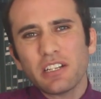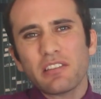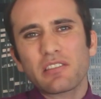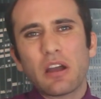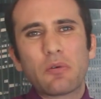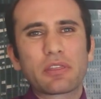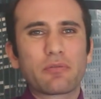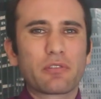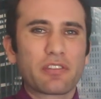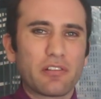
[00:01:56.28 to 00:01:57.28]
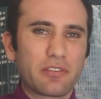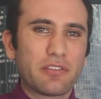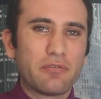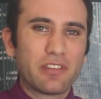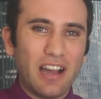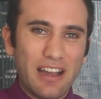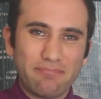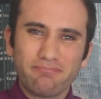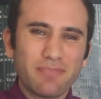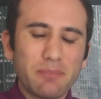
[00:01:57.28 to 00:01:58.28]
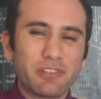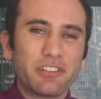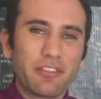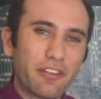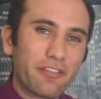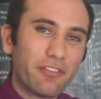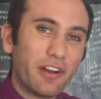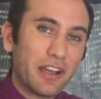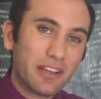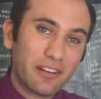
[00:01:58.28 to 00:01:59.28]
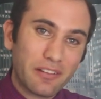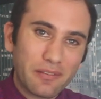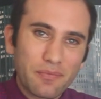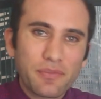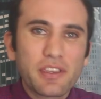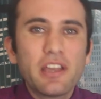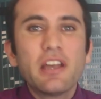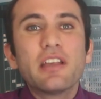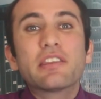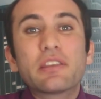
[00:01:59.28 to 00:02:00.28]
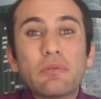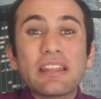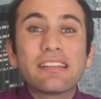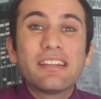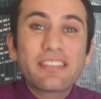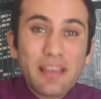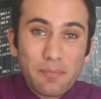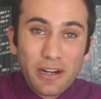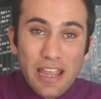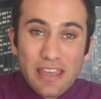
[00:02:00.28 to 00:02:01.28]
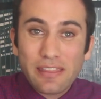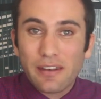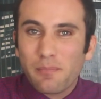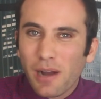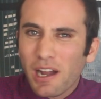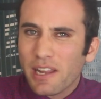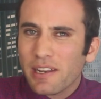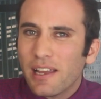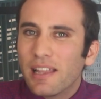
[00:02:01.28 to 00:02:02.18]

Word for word: Just go with the results you got. I'm sure they're fine. So with December 8th in mind,